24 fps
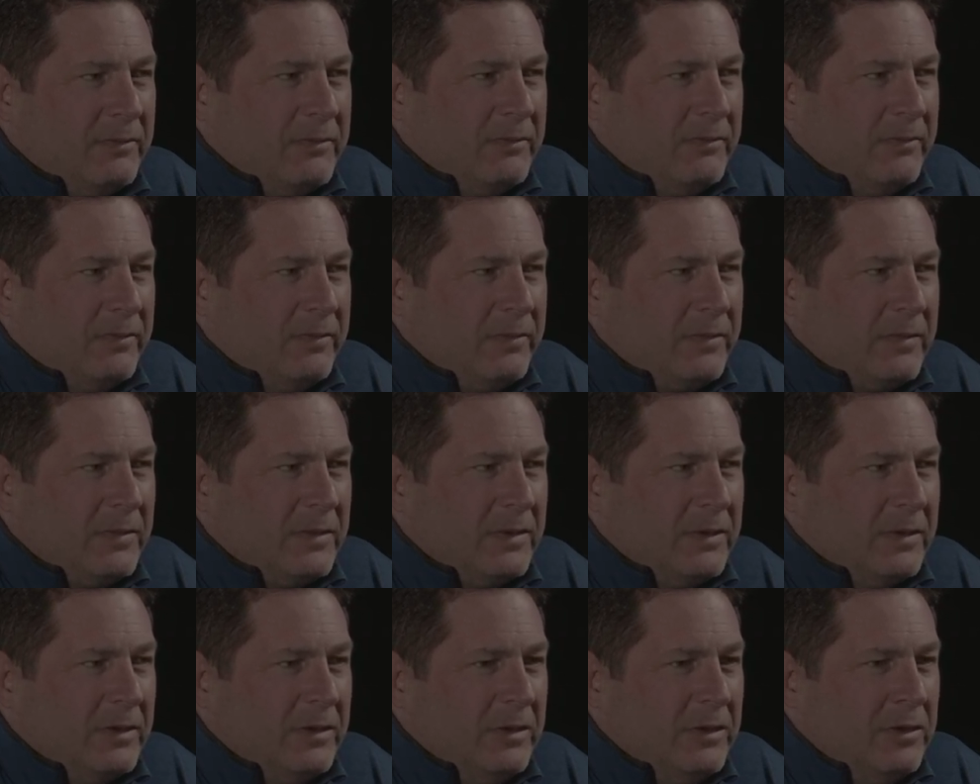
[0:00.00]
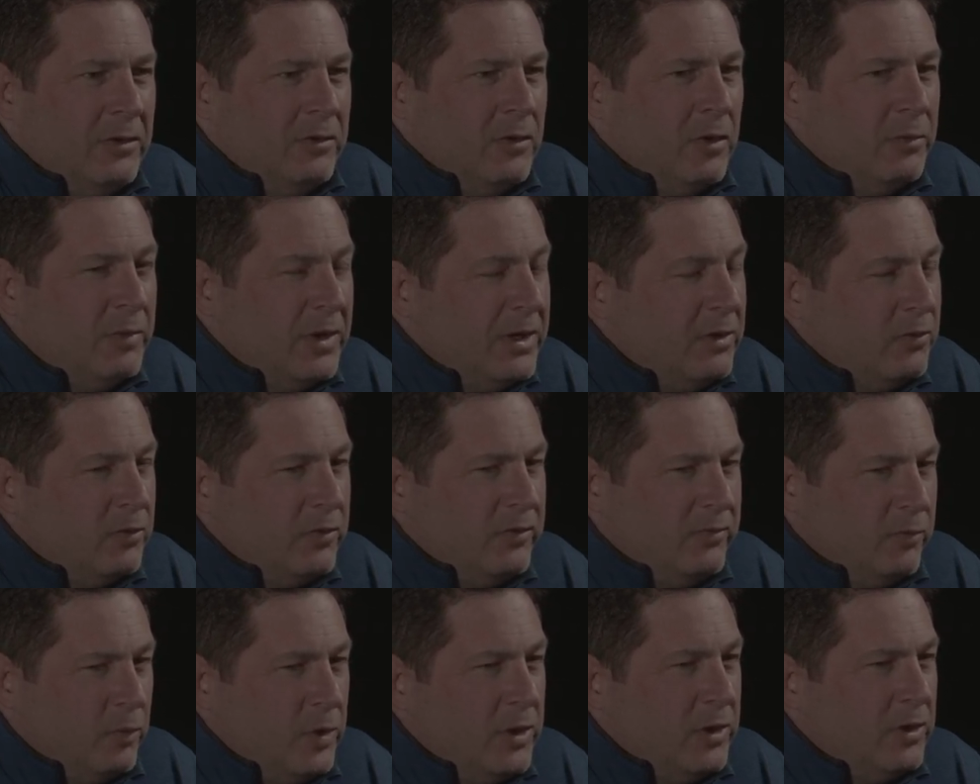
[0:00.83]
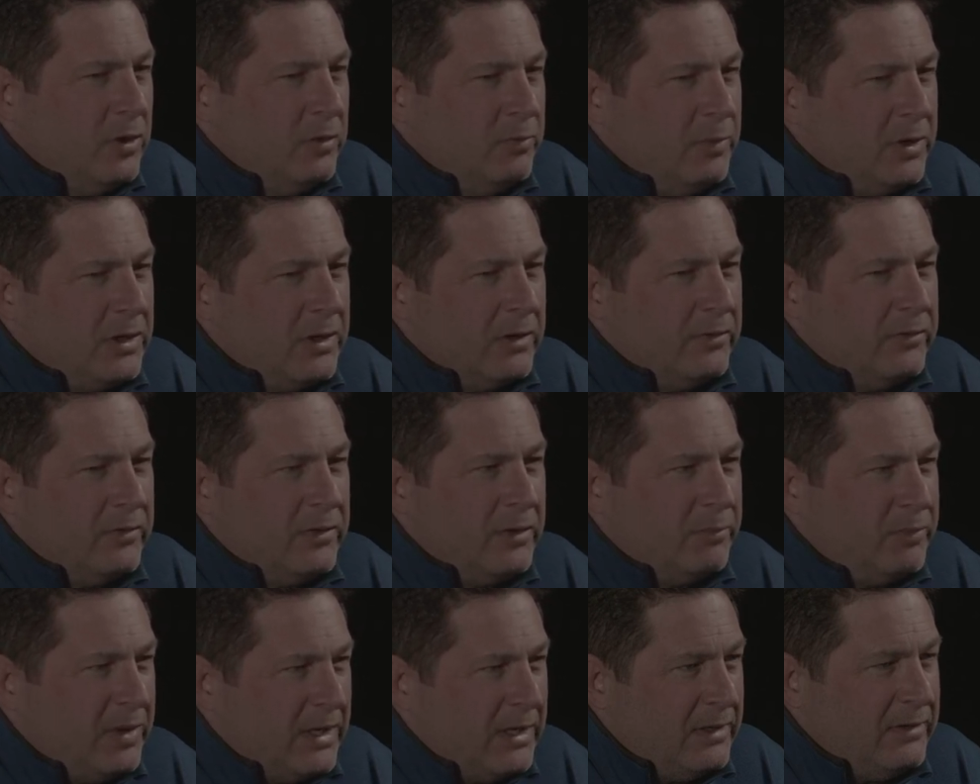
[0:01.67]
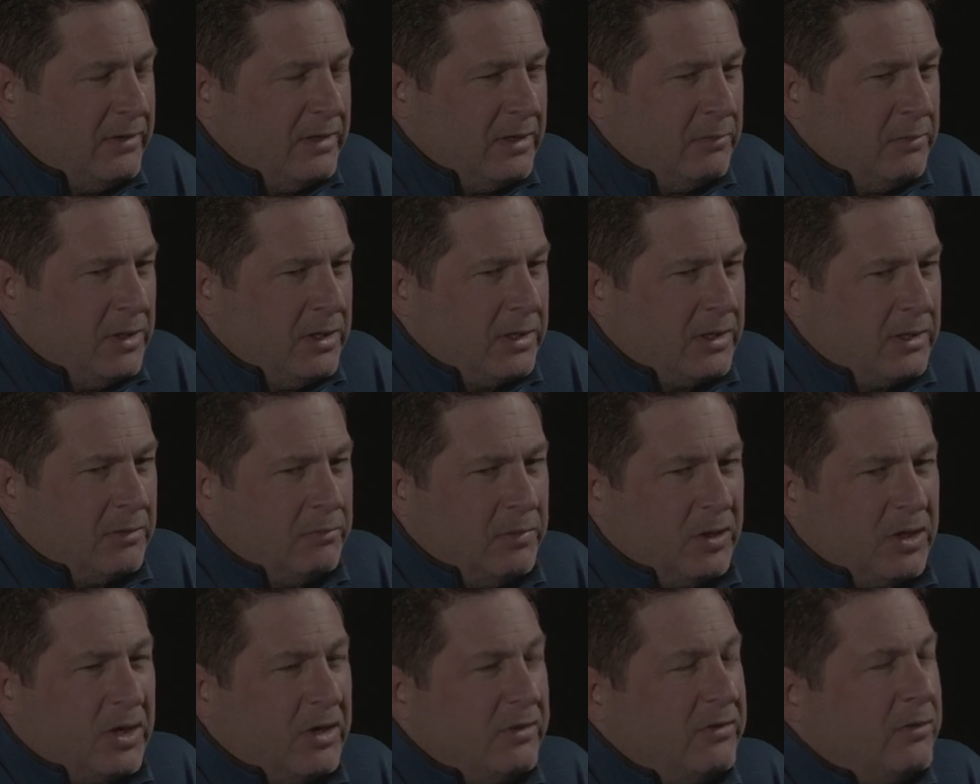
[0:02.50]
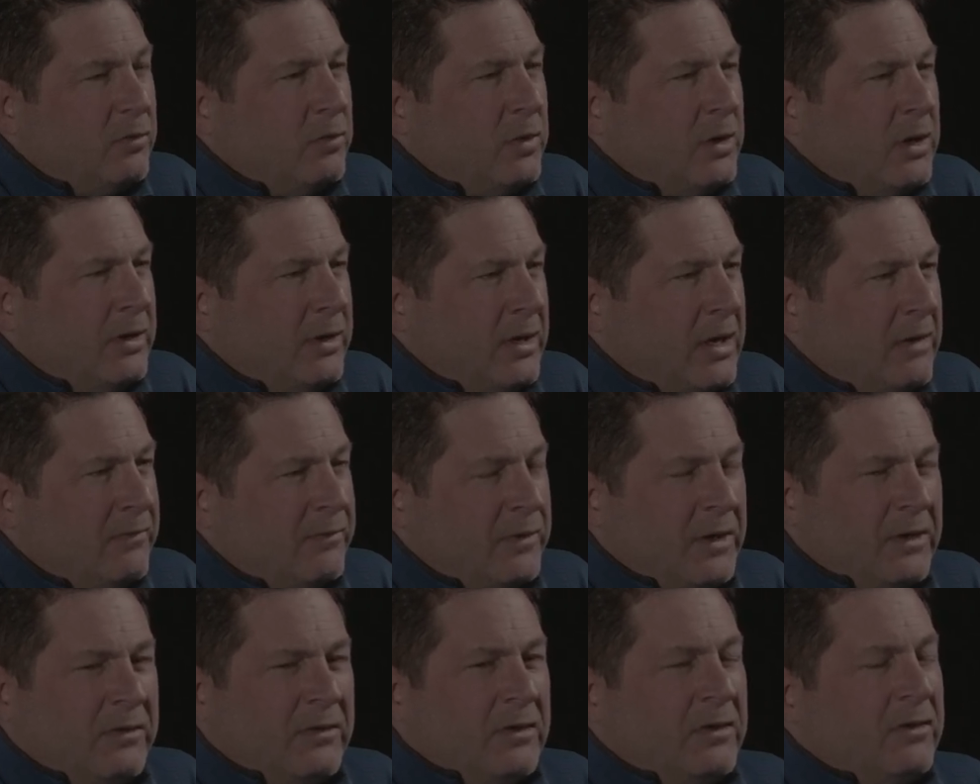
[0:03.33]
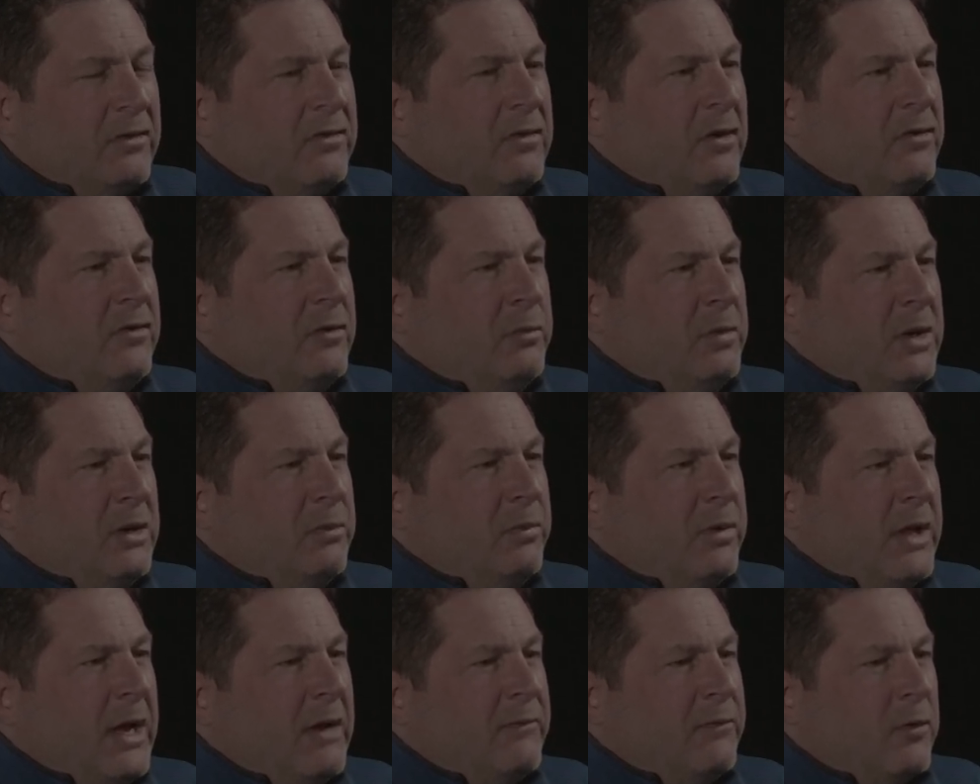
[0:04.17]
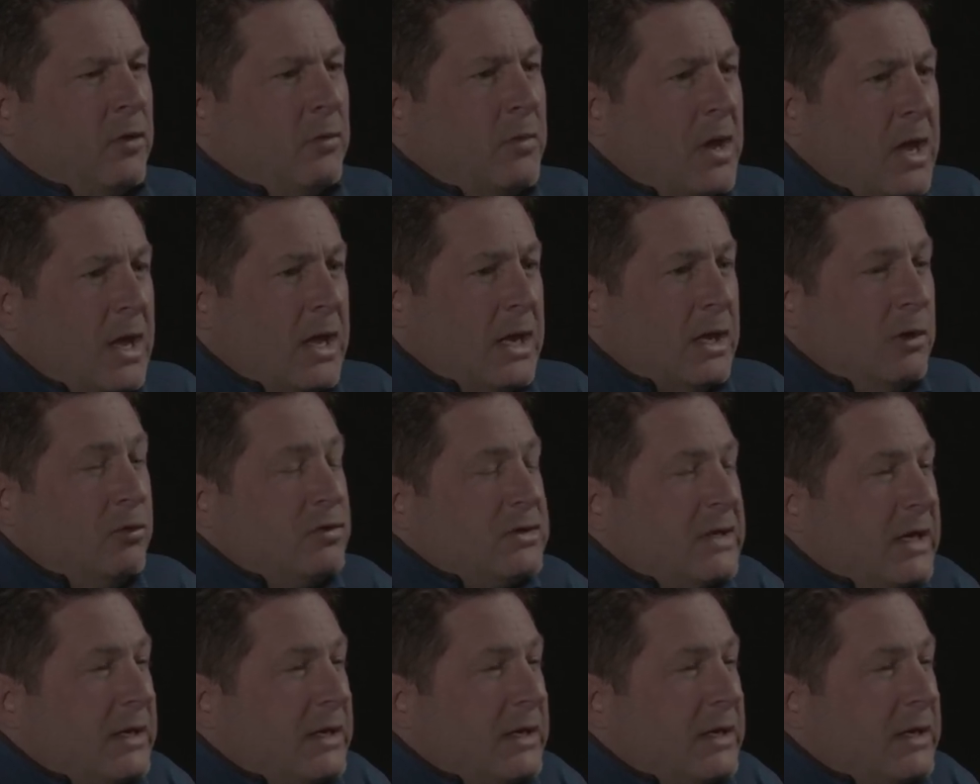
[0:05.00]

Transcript: Mm you know but it was weird because of the pandemic and because it went on netflix and it's such a big platform it yeah.